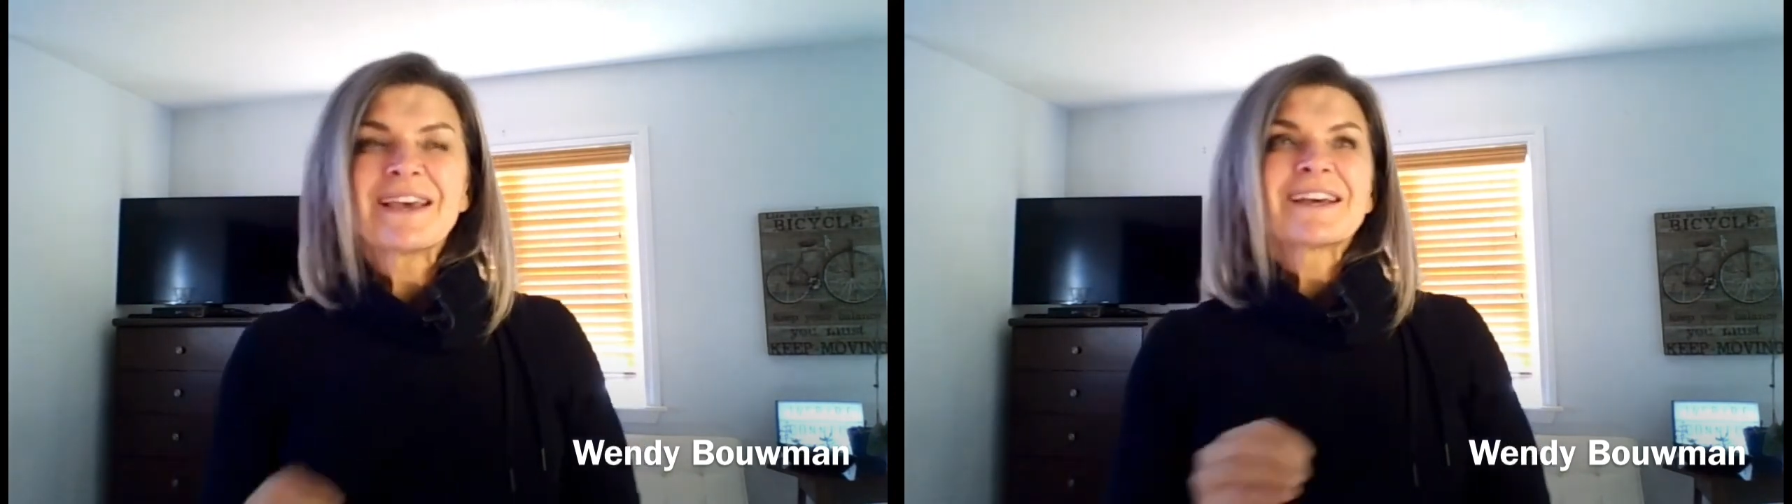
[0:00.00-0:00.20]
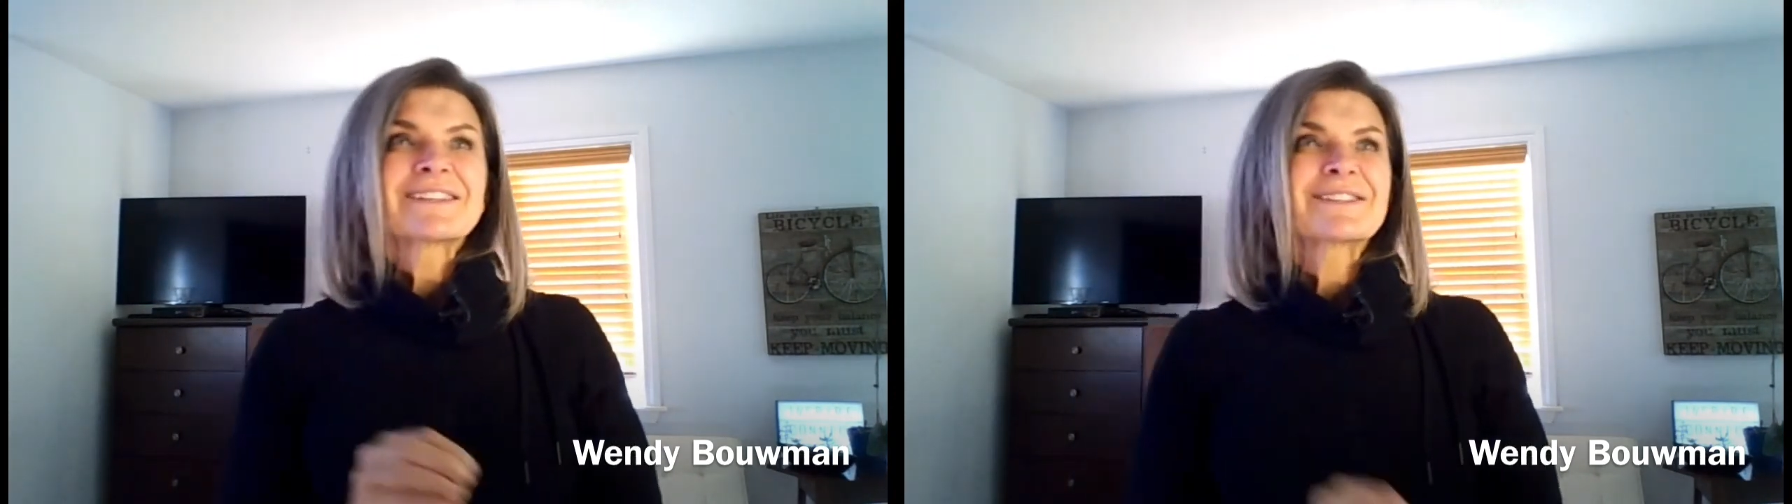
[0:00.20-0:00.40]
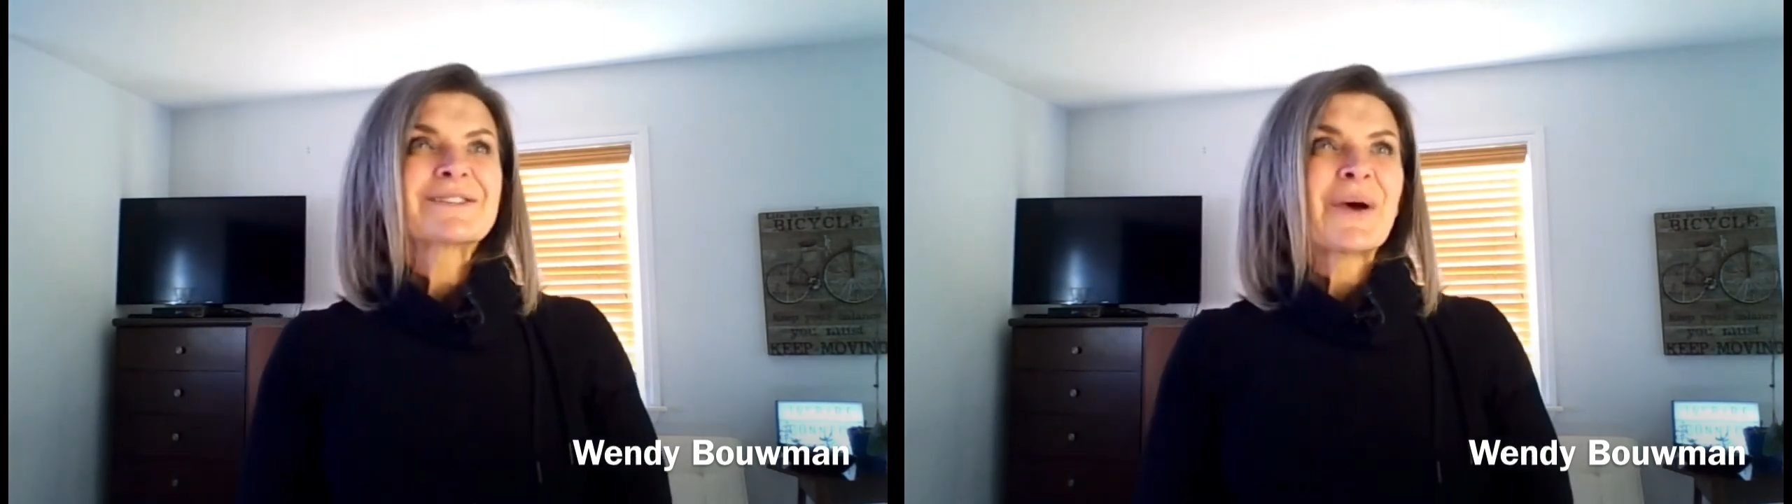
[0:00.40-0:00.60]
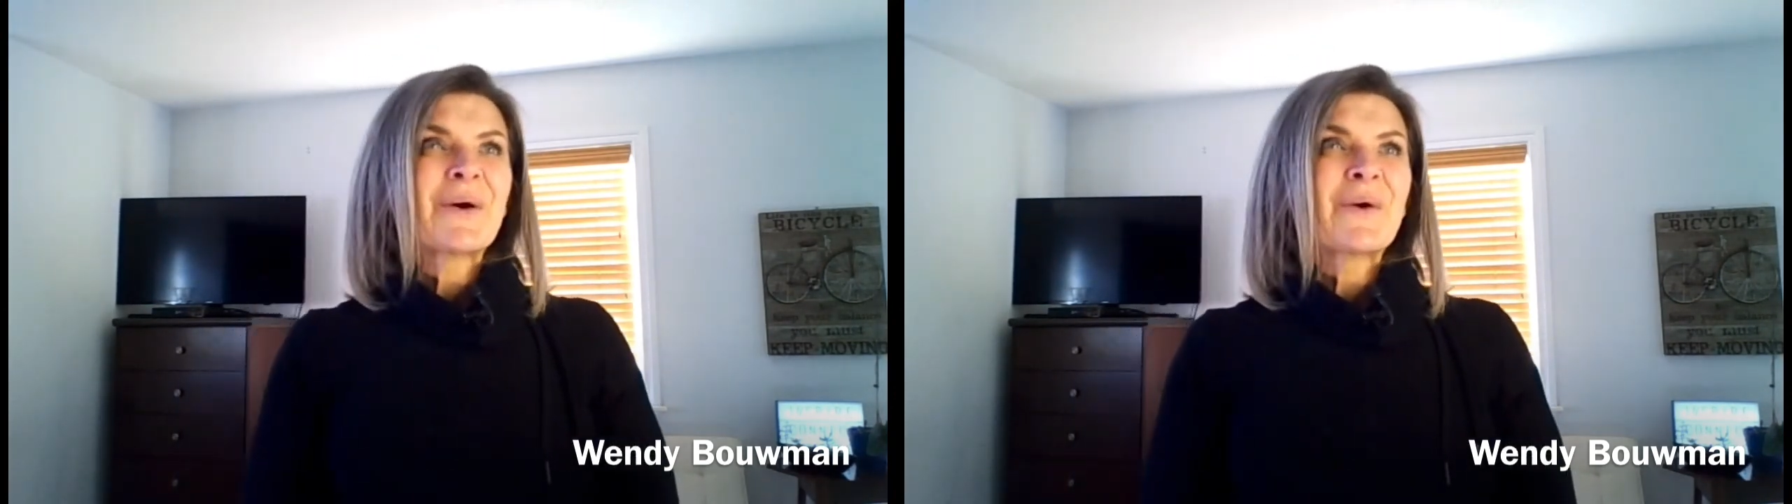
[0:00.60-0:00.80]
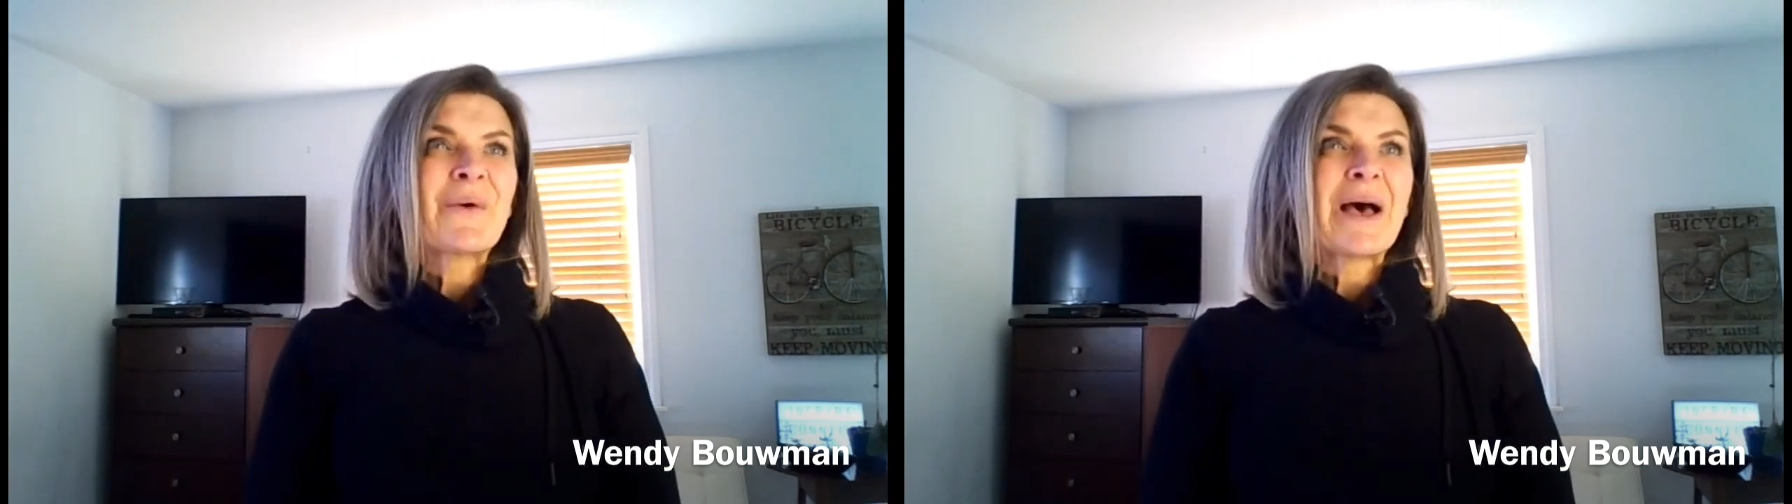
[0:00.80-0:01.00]

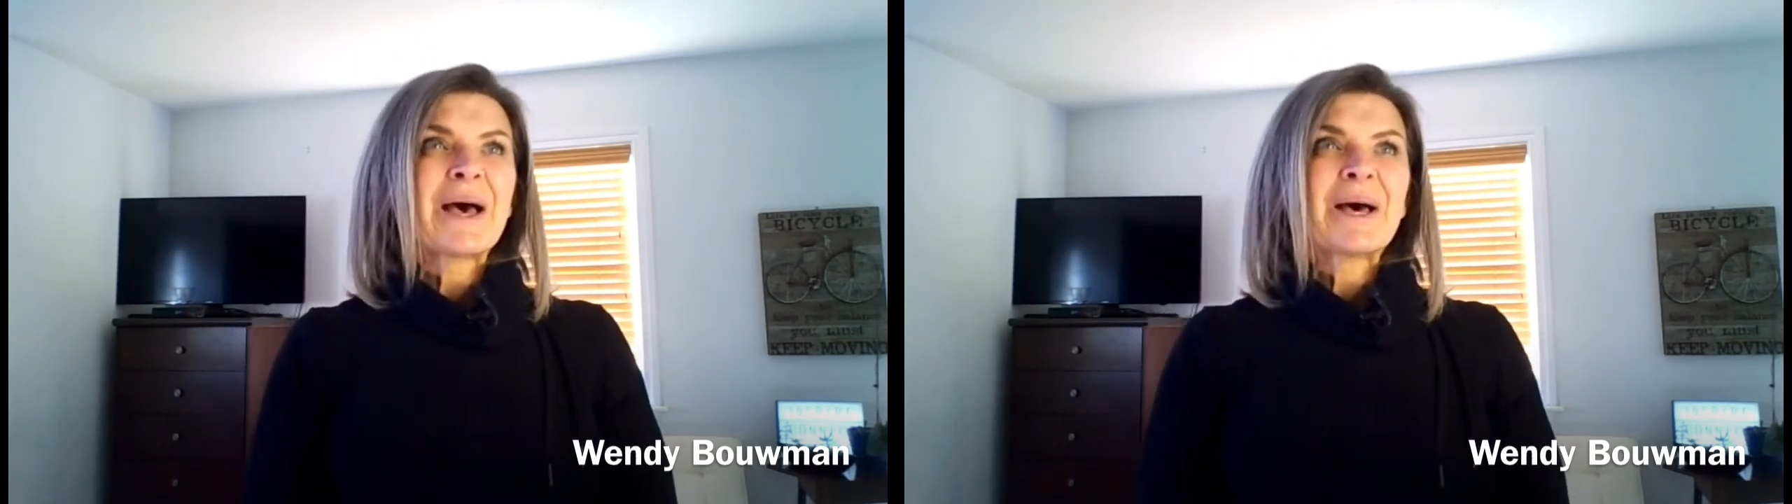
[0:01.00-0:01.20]
So